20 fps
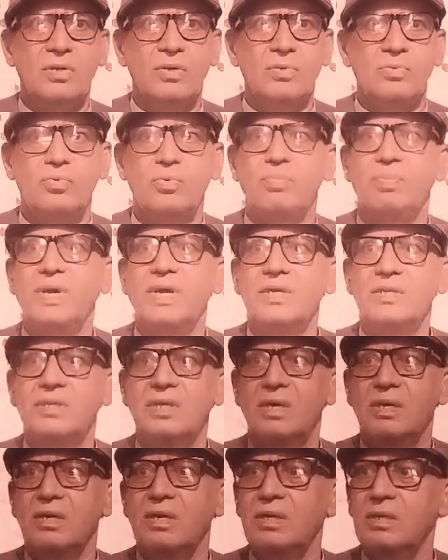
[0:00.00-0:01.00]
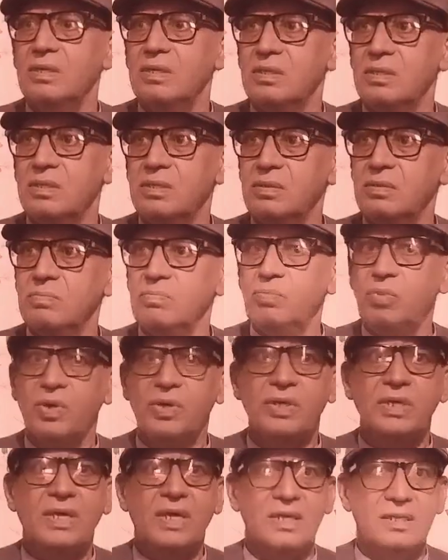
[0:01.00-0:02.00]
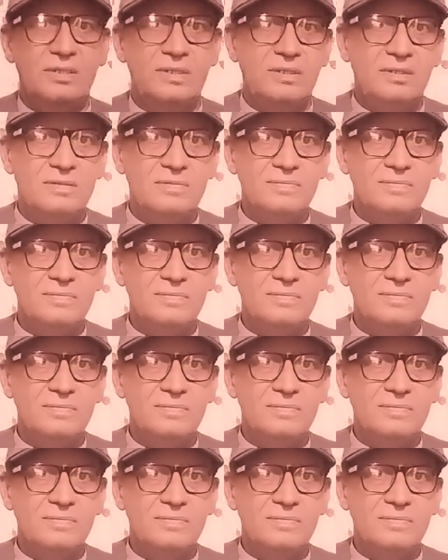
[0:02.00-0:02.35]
to make the body healthy.